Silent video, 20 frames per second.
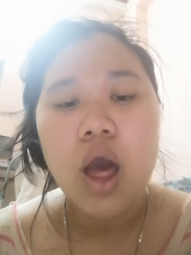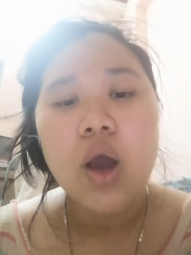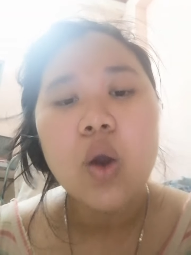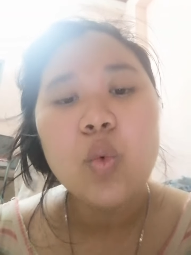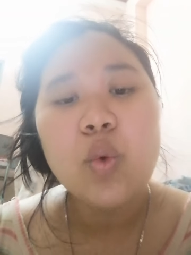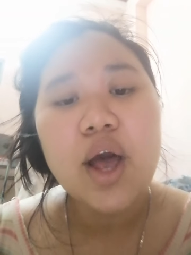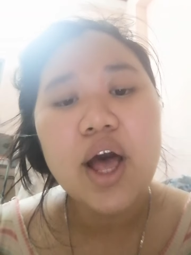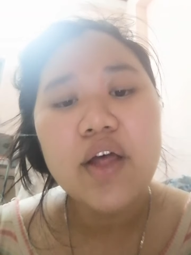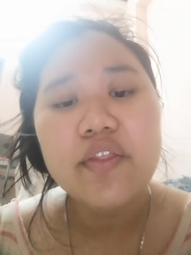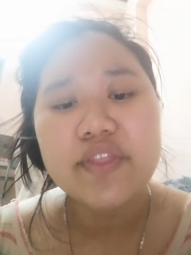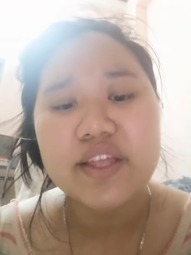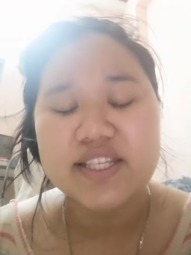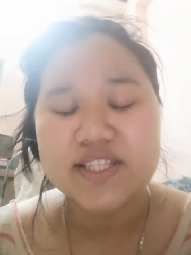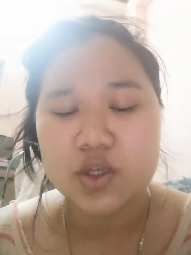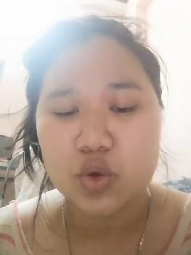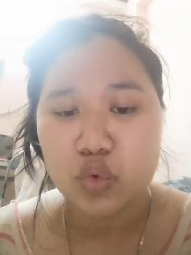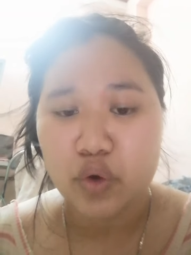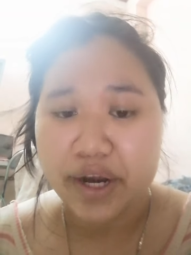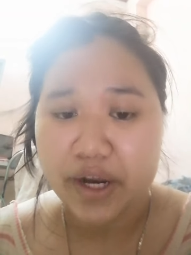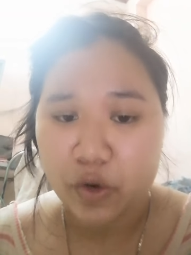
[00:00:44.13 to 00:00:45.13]
Well, that's
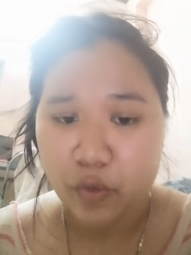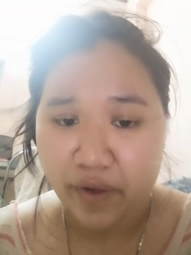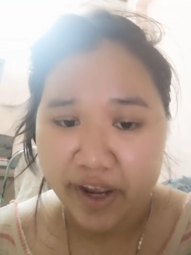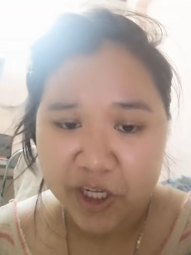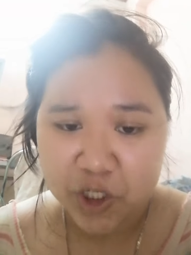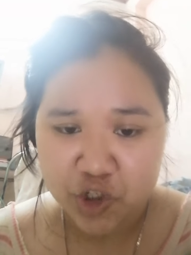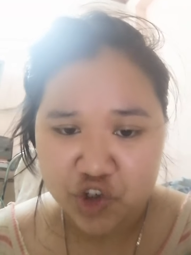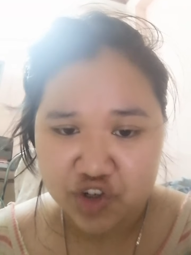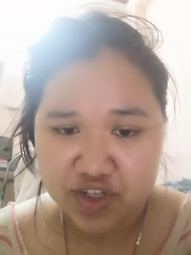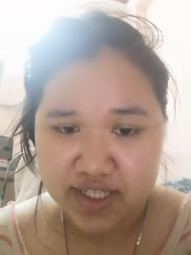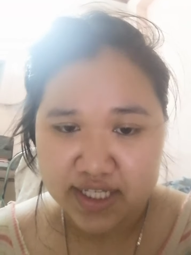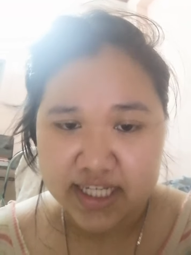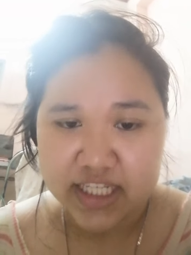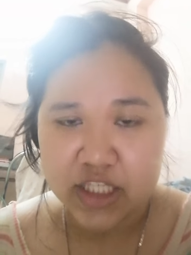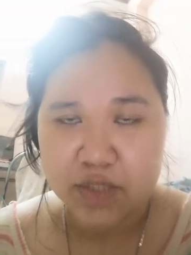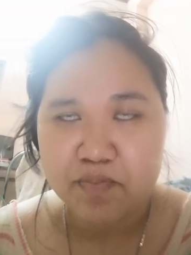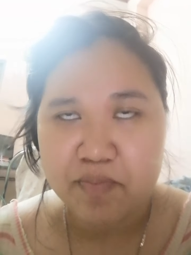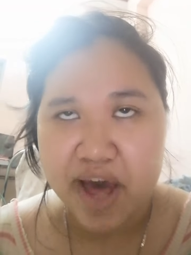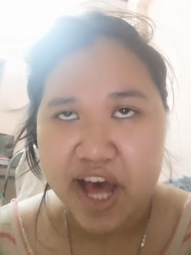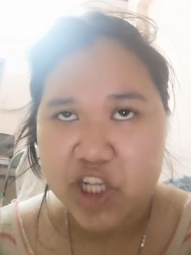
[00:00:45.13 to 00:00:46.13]
a great question,
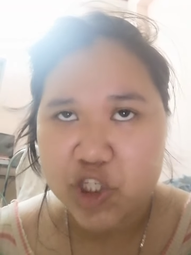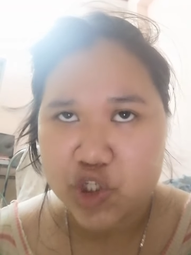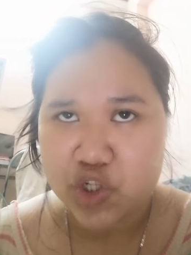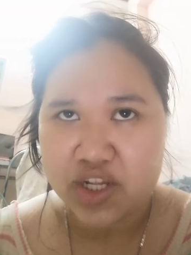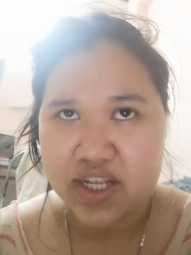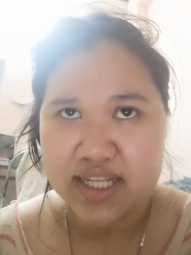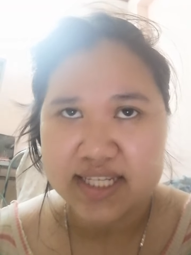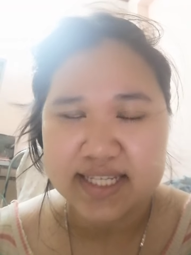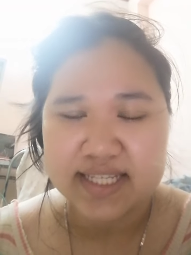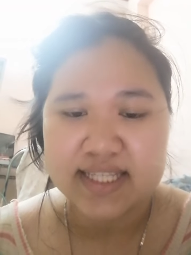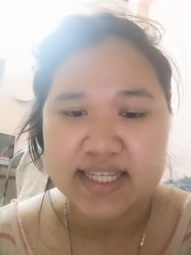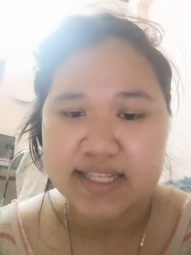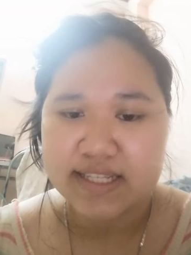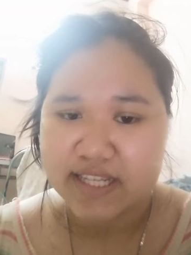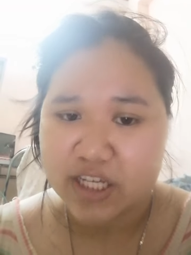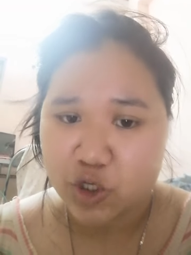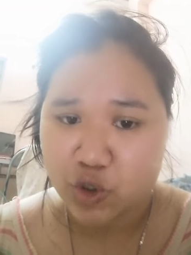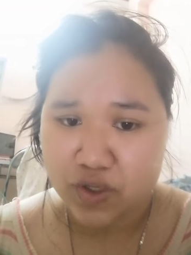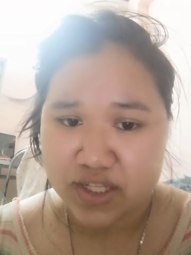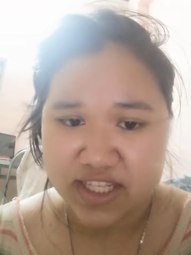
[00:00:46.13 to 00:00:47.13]
especially since the
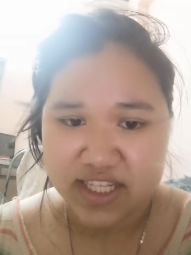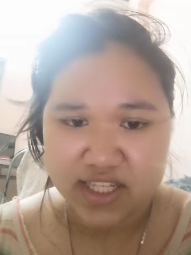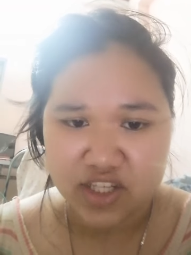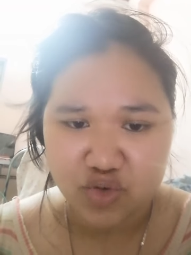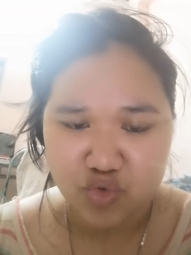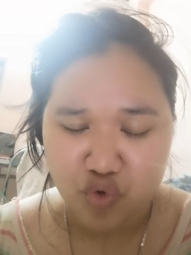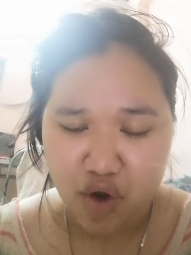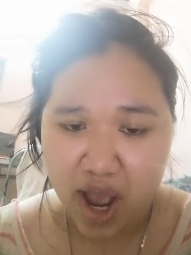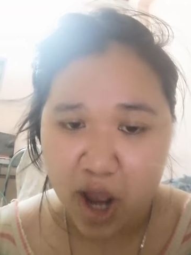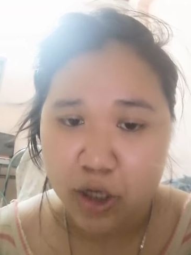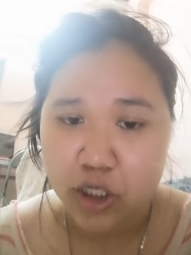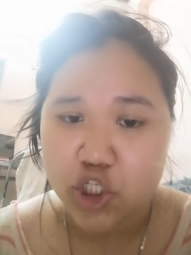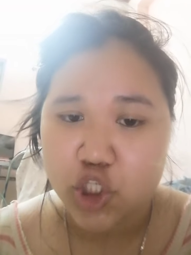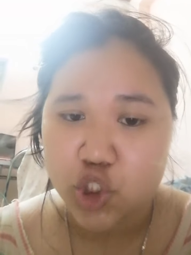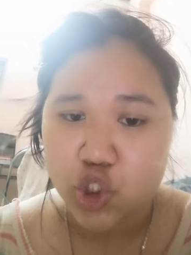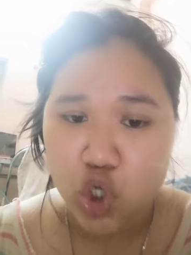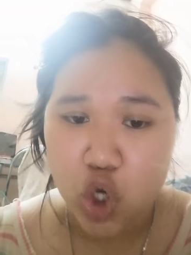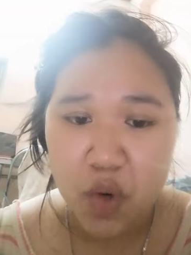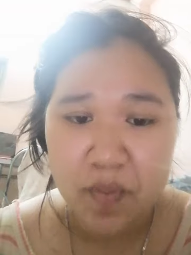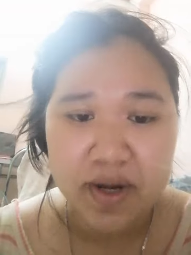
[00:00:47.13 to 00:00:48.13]
sequence is around
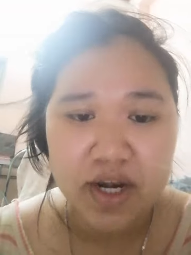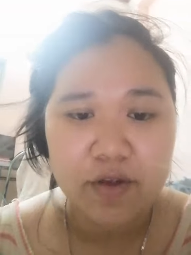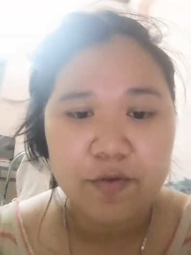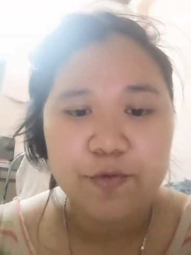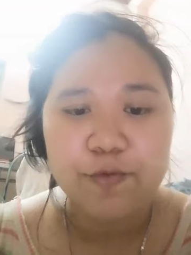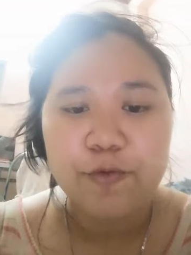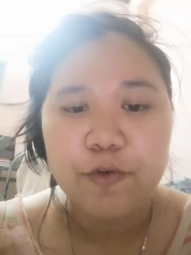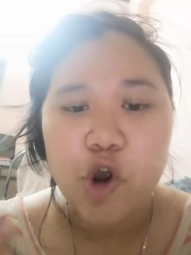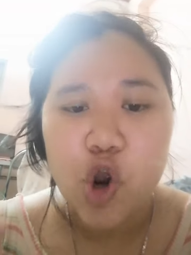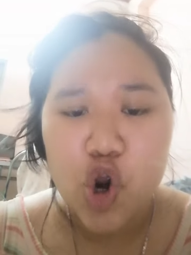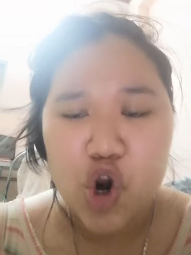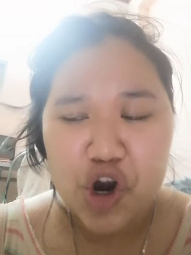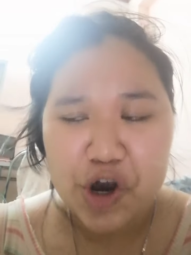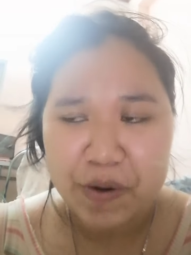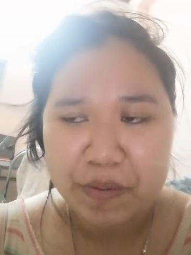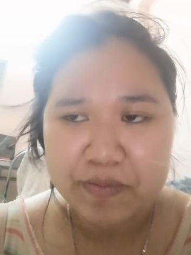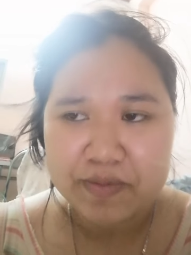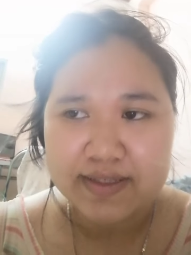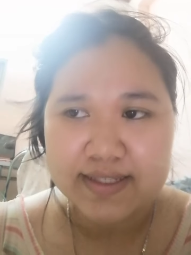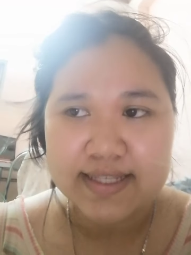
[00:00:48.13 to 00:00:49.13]
so many
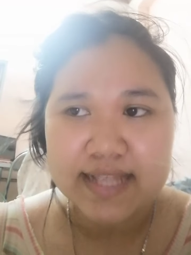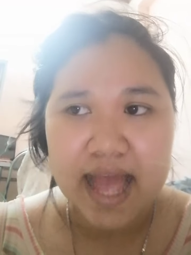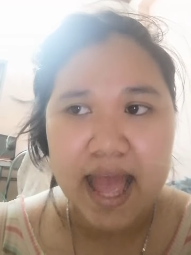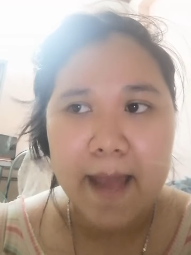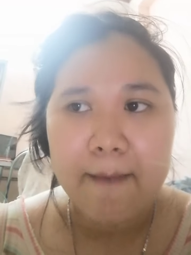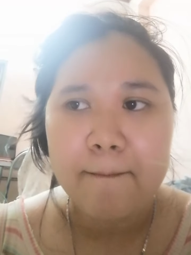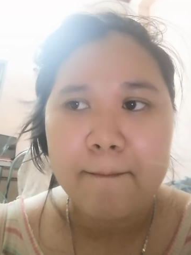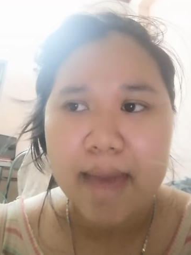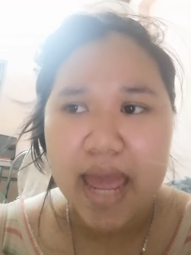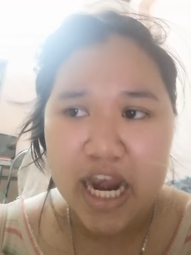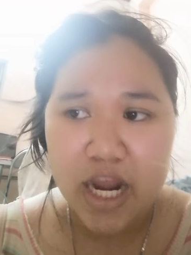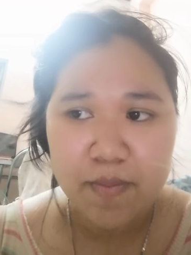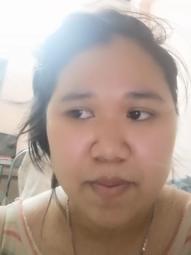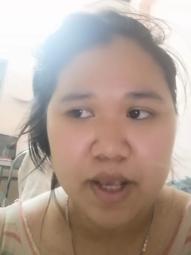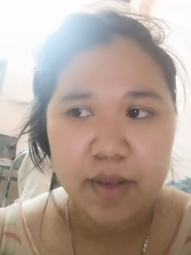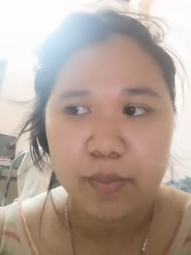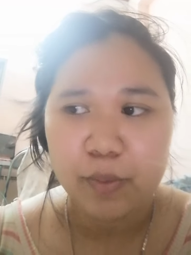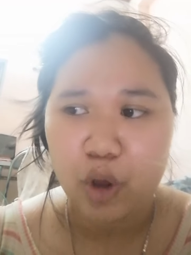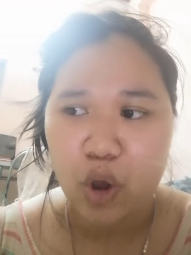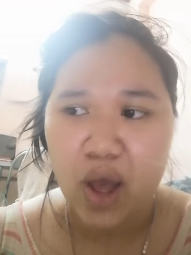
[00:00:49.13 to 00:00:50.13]
forms and many
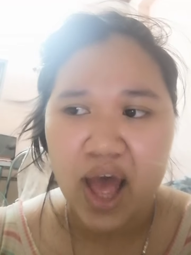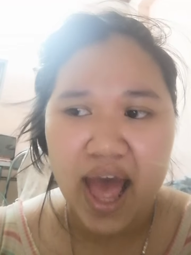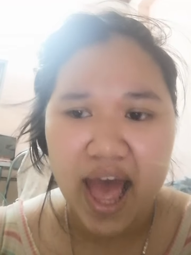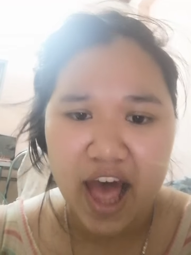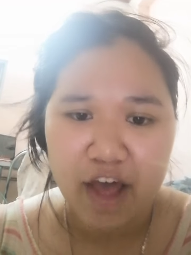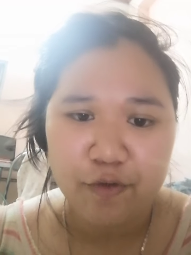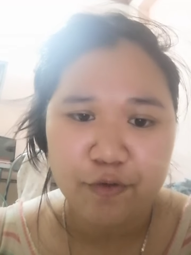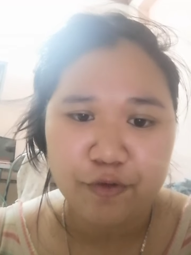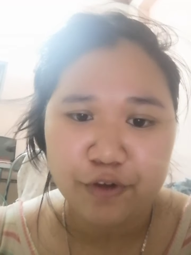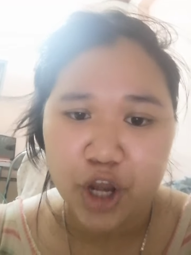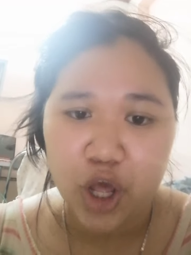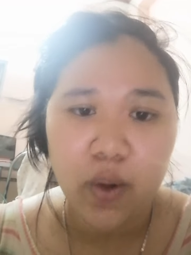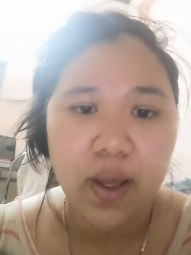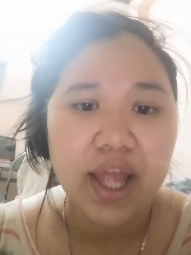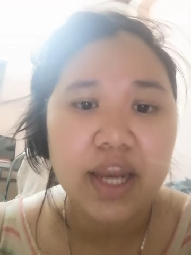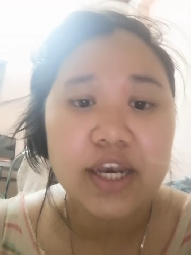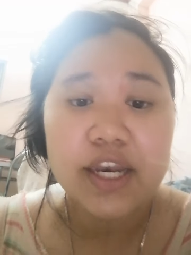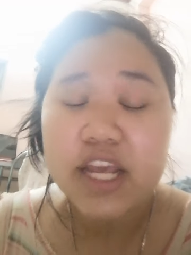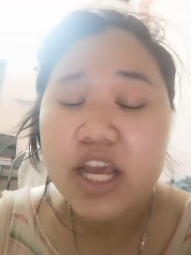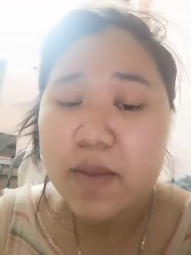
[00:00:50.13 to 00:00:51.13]
people have no
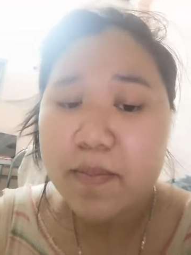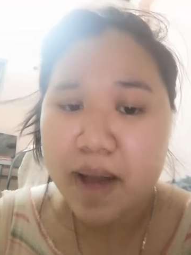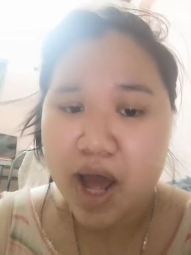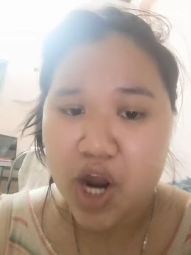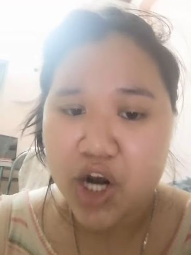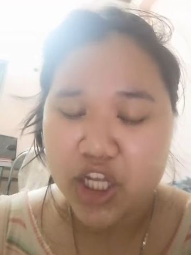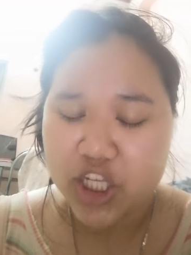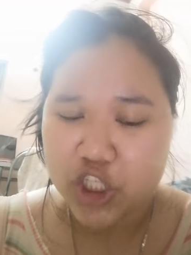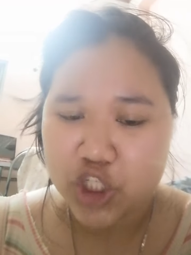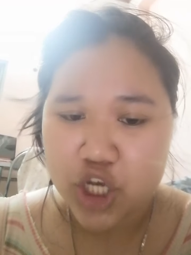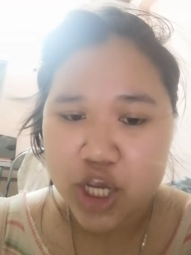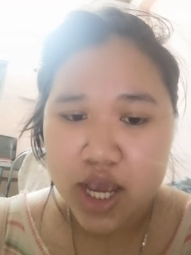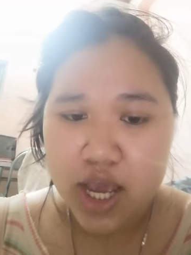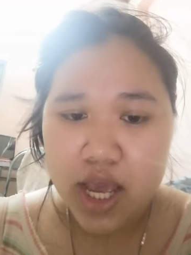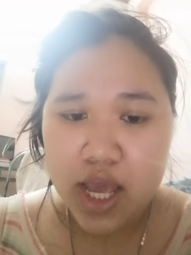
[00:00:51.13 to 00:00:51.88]
idea about it.